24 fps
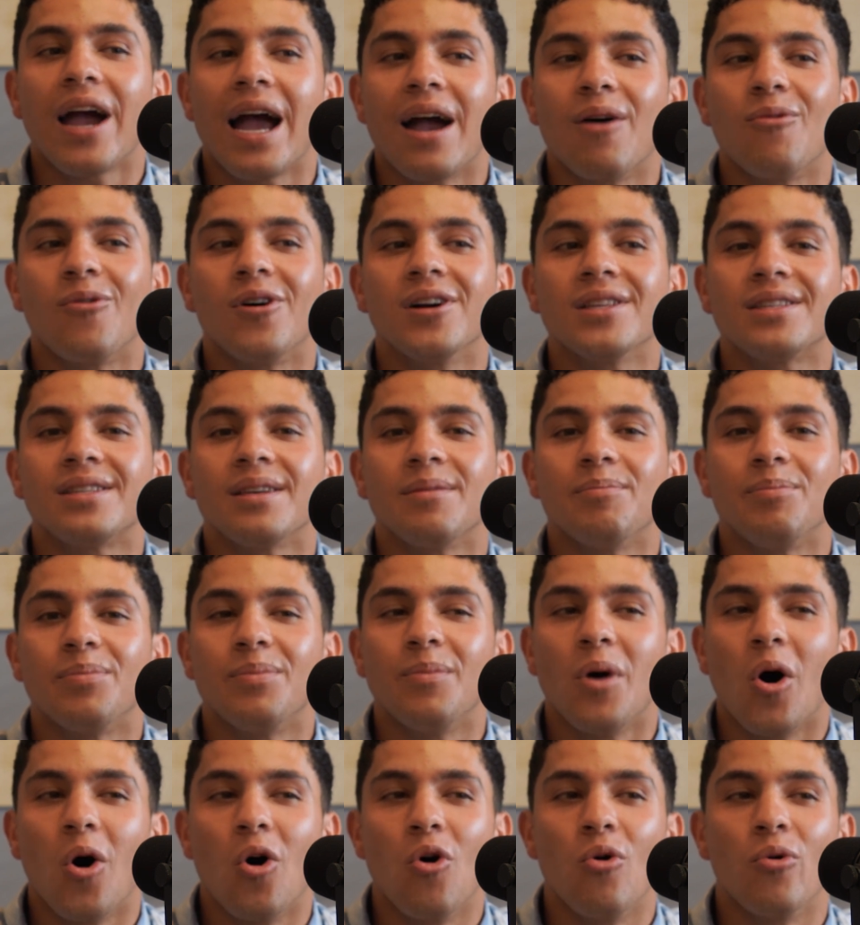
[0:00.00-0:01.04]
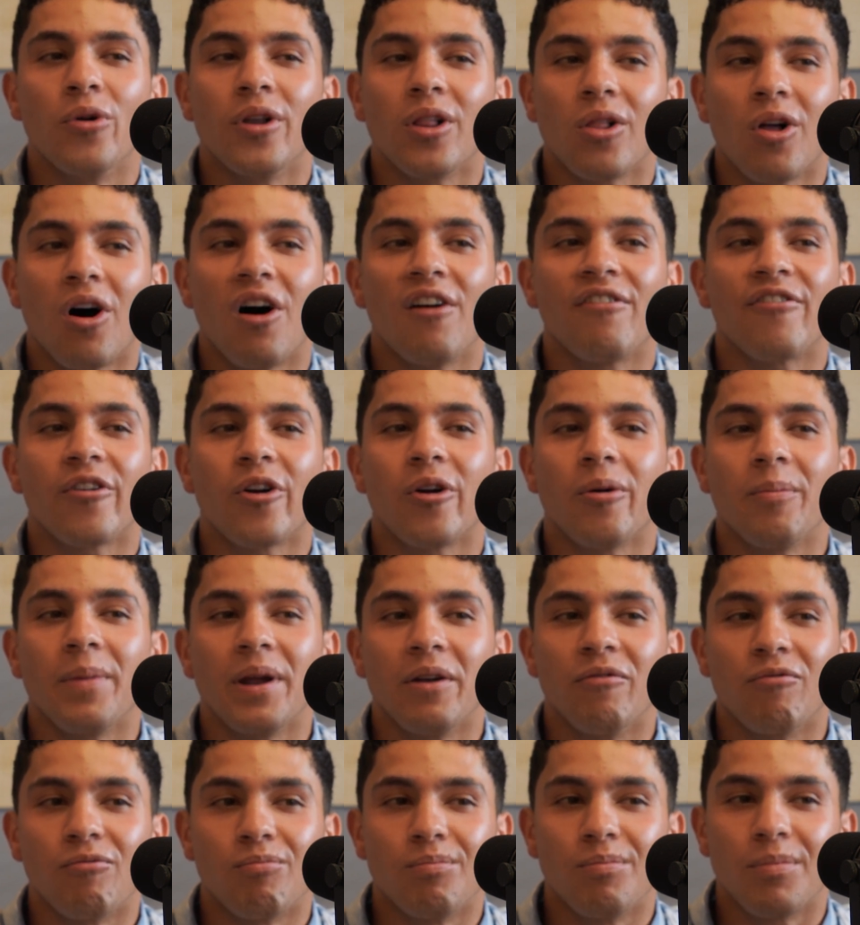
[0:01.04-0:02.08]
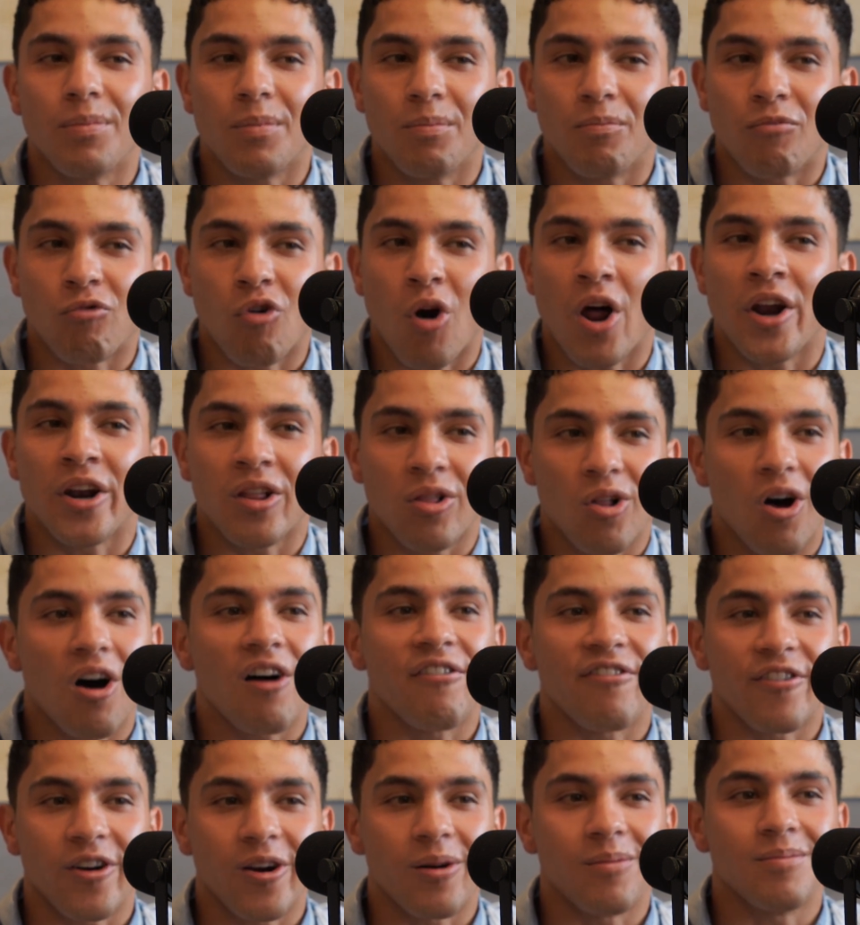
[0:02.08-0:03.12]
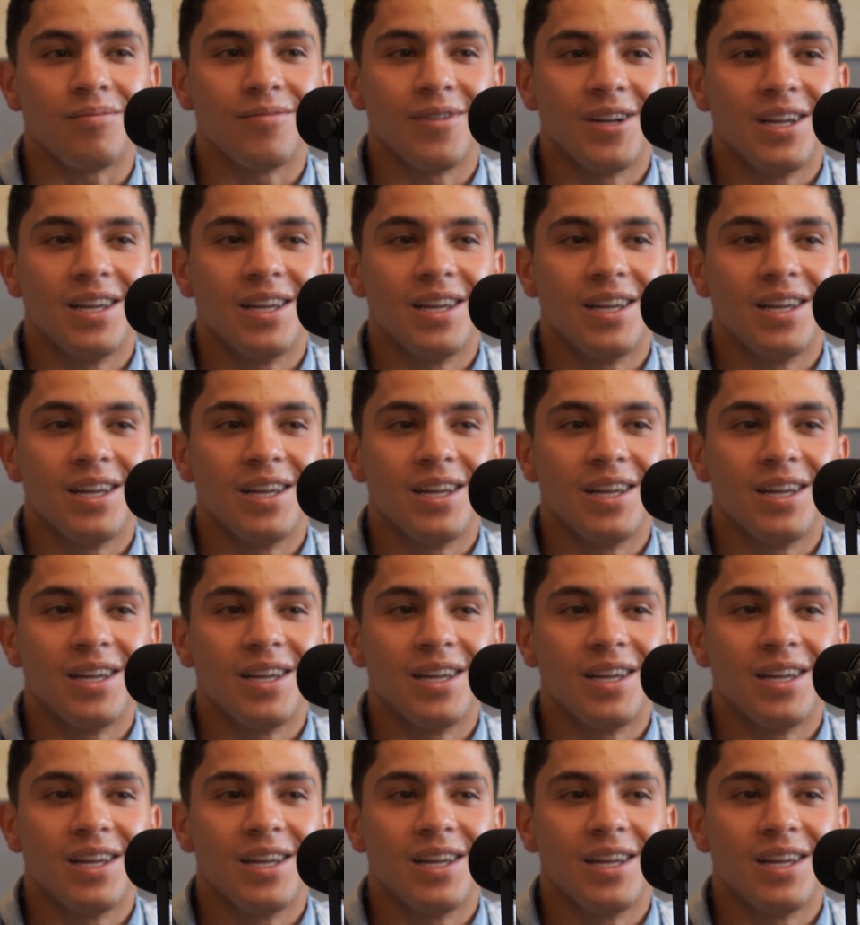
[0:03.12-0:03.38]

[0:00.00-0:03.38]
I want to own a law firm and run a law firm.